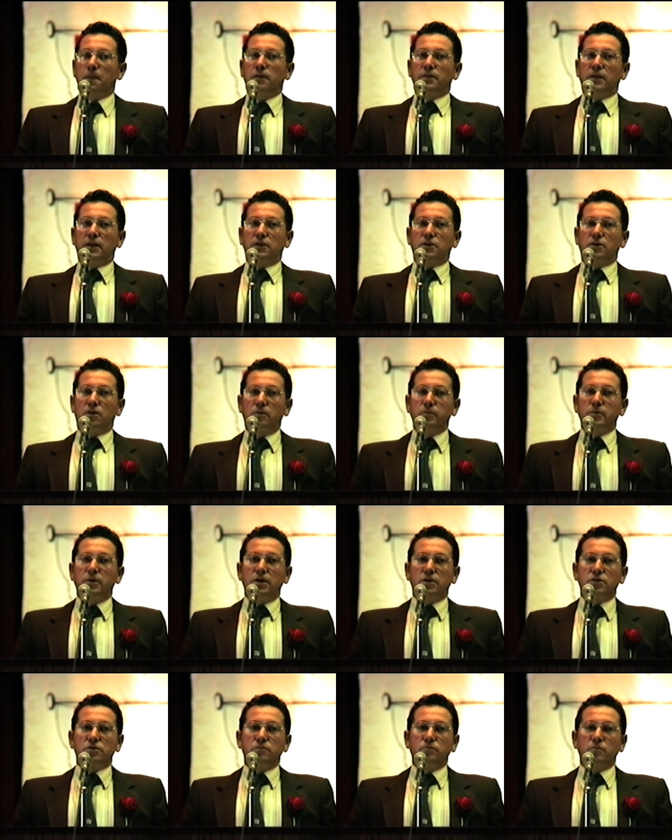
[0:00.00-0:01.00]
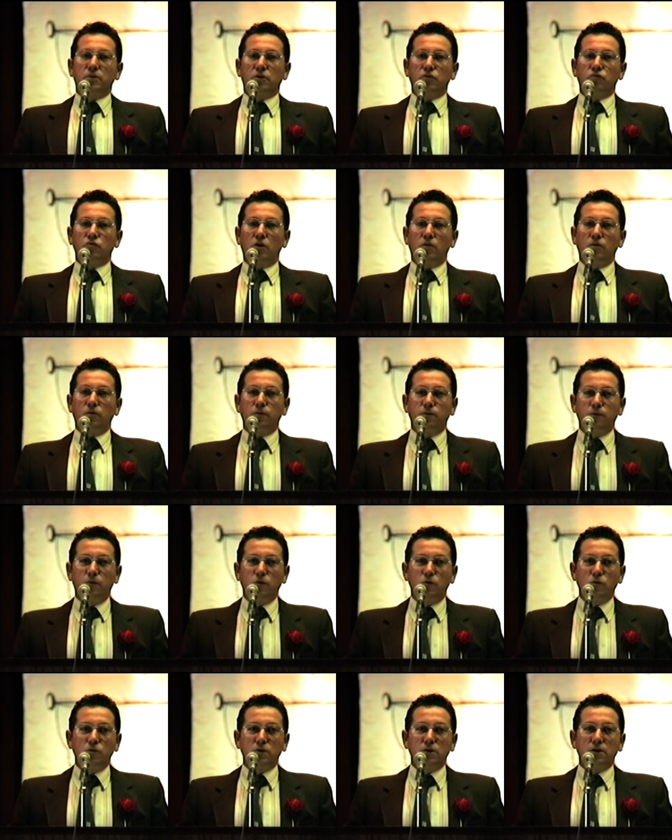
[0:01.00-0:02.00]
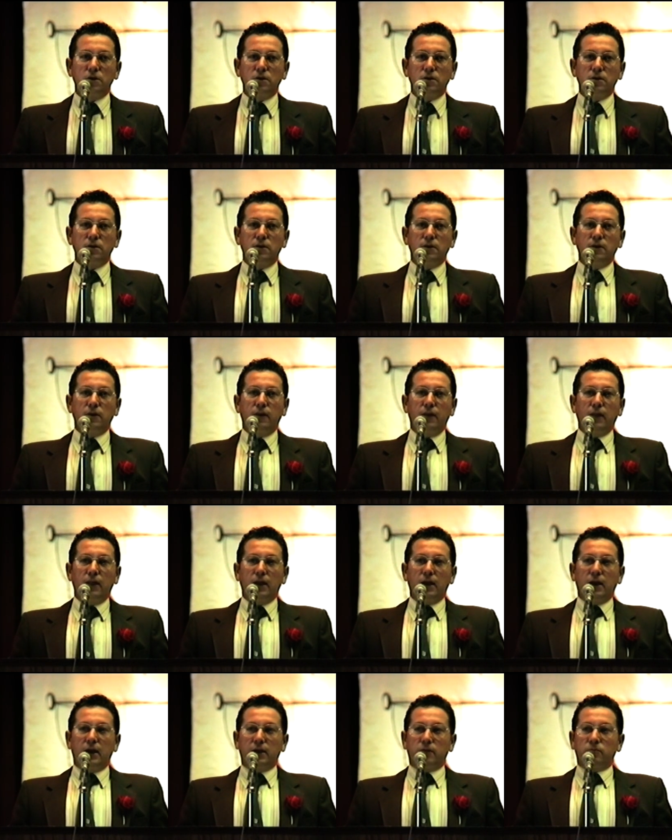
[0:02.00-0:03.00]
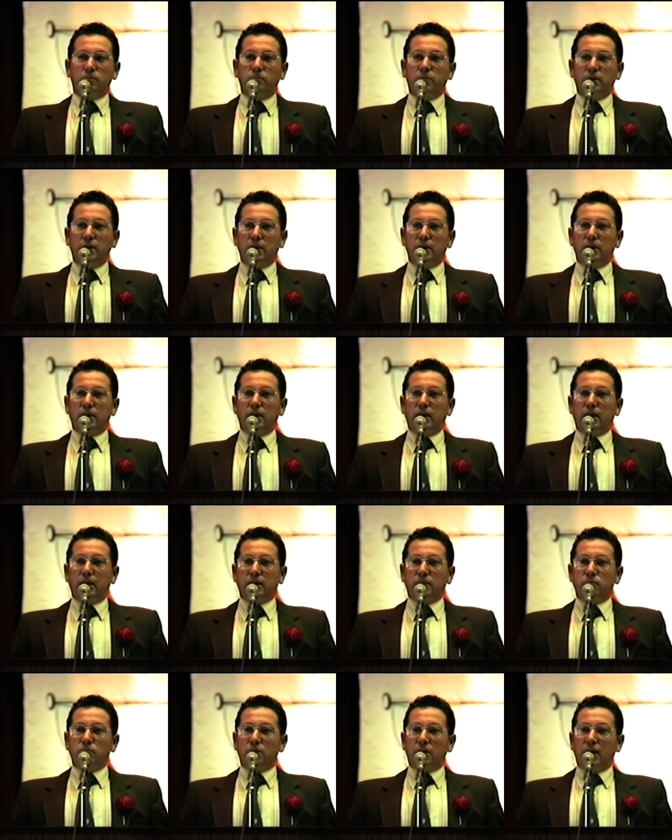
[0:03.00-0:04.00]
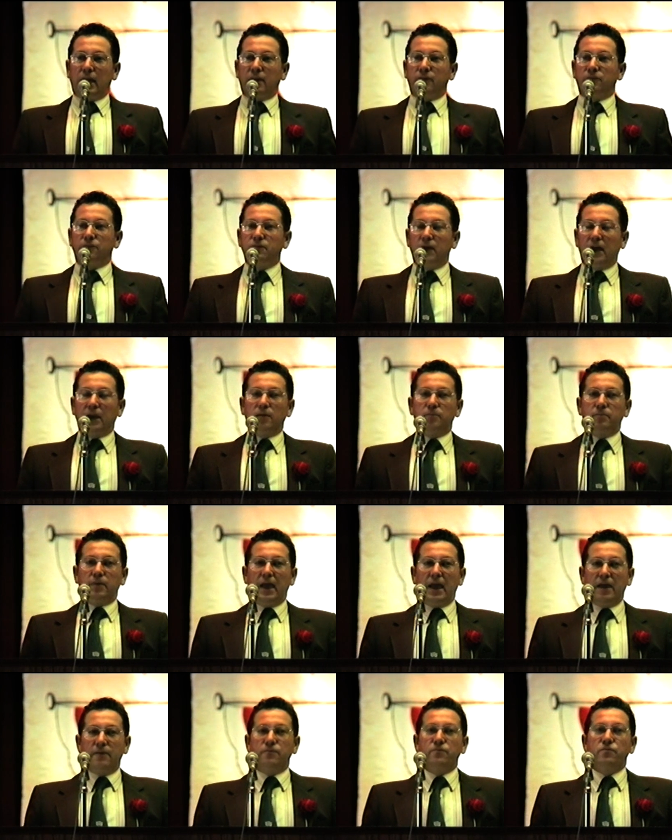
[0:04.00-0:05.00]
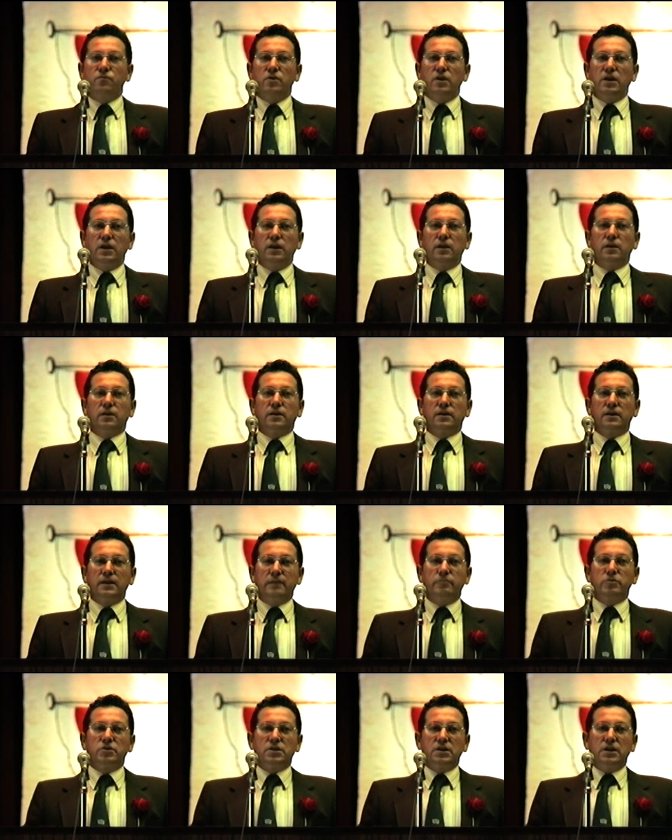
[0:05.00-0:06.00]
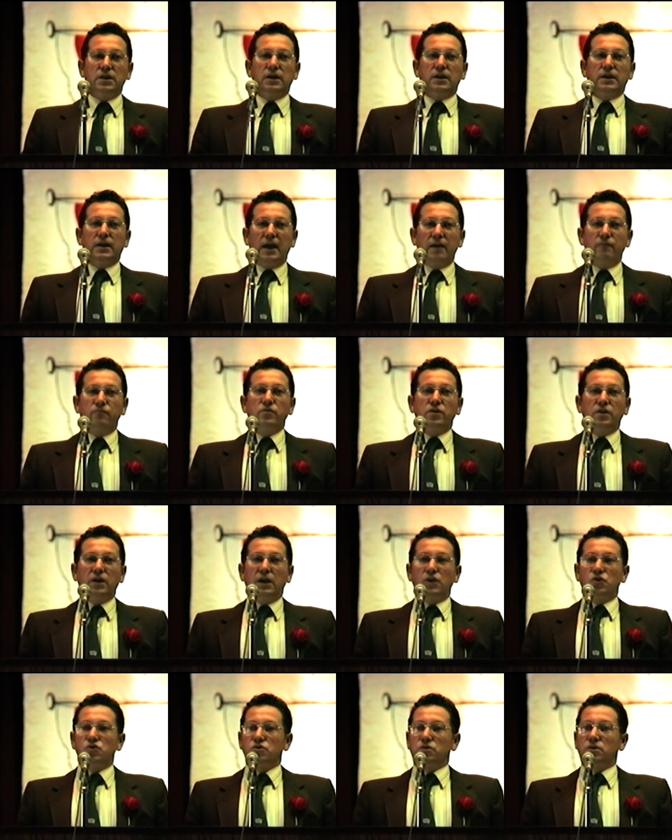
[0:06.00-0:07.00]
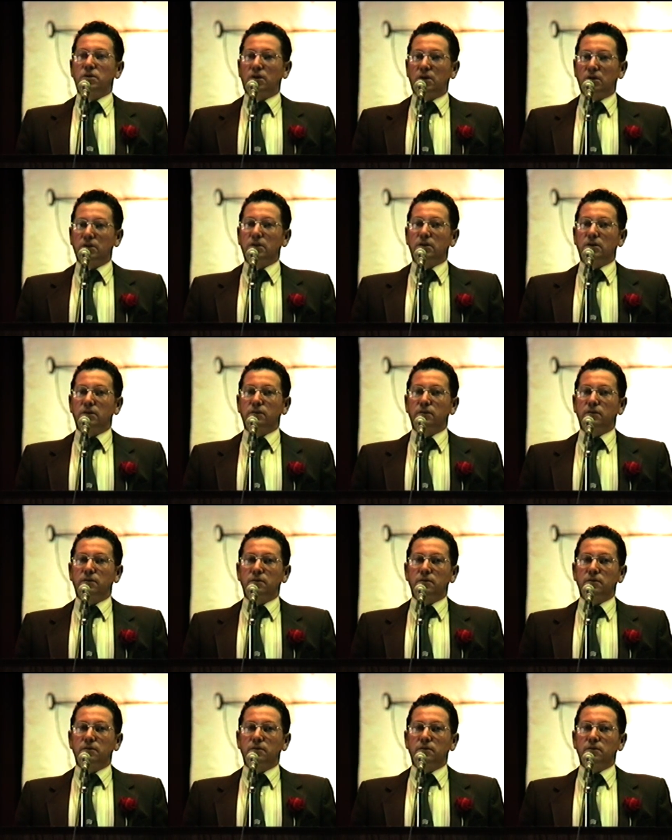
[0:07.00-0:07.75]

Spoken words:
then communism will roll forward and it will envelop every liberty and every nation on earth.